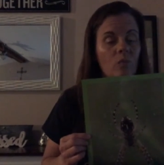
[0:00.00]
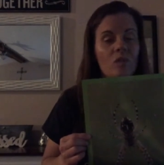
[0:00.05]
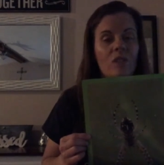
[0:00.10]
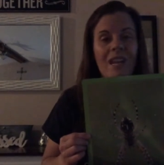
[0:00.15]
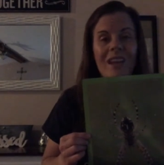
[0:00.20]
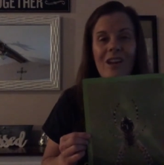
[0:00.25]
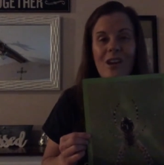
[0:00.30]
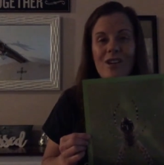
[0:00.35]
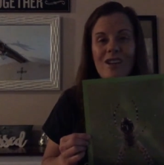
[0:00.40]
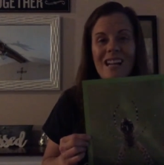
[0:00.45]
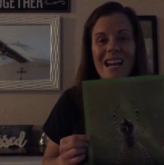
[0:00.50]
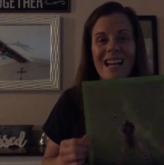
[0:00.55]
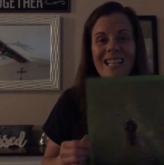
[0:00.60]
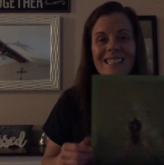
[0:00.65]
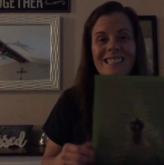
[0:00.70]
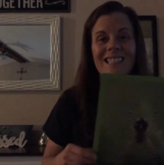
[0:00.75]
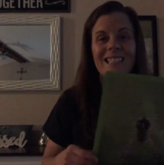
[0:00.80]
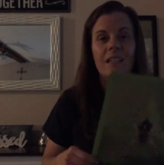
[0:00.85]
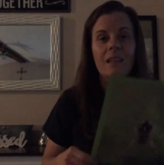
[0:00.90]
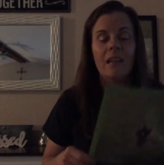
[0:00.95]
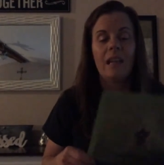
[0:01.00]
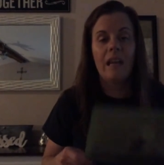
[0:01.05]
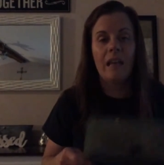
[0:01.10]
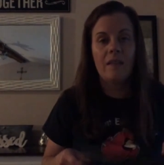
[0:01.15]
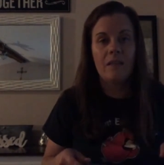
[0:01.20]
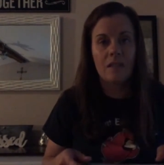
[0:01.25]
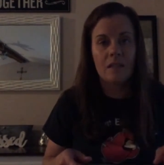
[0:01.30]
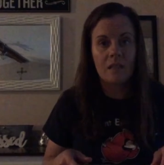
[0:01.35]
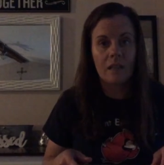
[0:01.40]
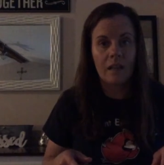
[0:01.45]
They are not
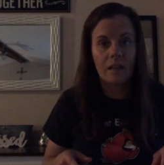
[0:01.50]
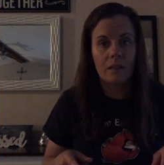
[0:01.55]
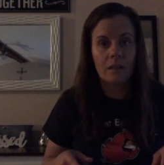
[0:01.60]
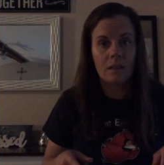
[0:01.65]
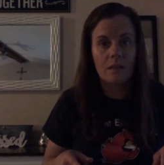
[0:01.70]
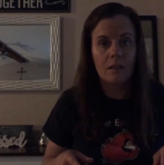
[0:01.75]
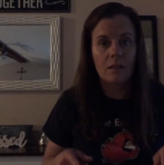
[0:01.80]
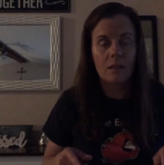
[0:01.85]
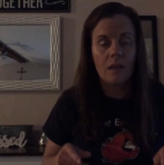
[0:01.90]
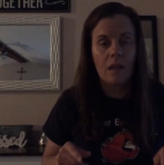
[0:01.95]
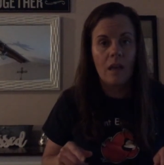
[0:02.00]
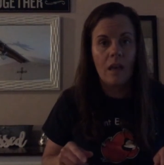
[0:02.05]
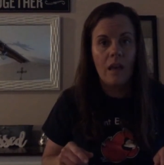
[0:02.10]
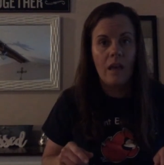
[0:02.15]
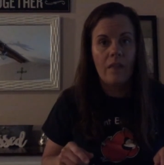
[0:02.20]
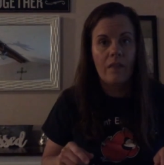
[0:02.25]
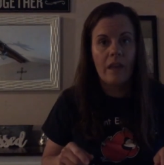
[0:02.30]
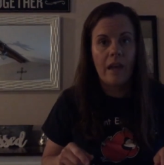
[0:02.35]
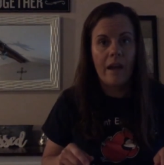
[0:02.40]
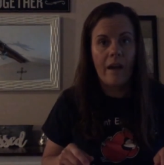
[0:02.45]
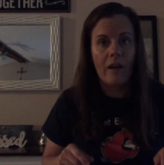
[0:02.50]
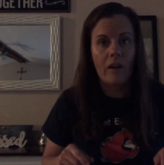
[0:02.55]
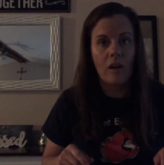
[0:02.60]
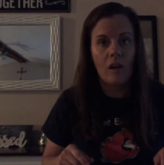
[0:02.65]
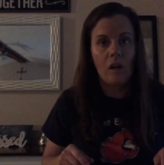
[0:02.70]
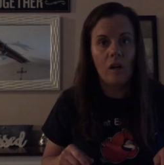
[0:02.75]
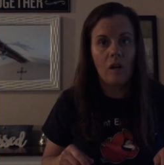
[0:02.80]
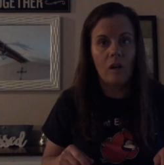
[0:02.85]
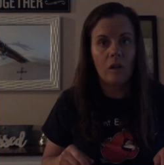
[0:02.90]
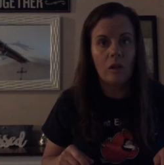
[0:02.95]
insects. They are
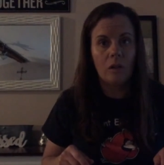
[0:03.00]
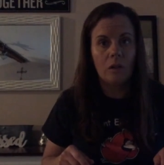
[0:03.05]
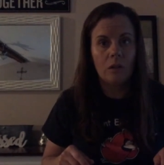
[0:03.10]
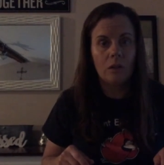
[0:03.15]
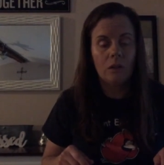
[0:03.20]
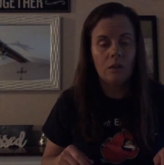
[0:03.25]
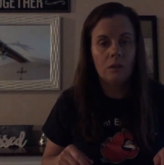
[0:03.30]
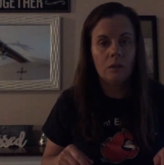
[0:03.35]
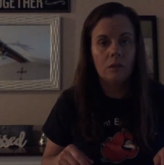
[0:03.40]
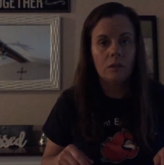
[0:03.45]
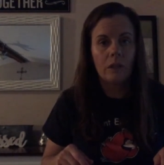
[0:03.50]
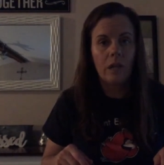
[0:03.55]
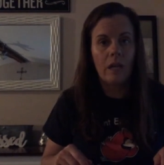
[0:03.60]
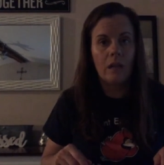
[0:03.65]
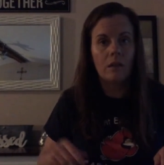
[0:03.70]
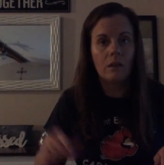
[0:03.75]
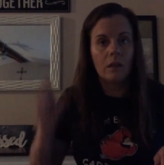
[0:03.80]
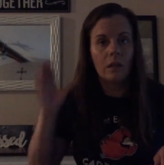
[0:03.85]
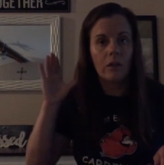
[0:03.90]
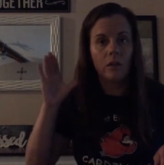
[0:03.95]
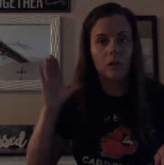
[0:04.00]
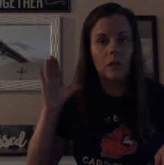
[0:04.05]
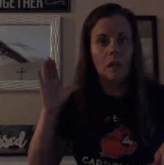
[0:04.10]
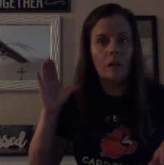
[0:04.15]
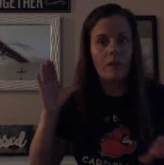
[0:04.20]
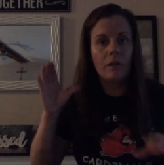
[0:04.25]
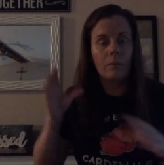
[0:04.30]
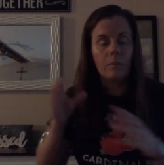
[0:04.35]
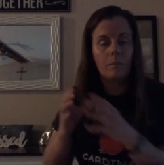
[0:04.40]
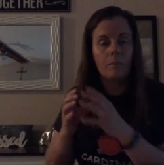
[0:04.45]
called, okay, get your
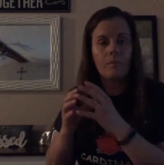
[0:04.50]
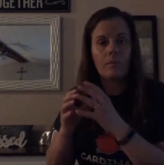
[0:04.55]
glove up,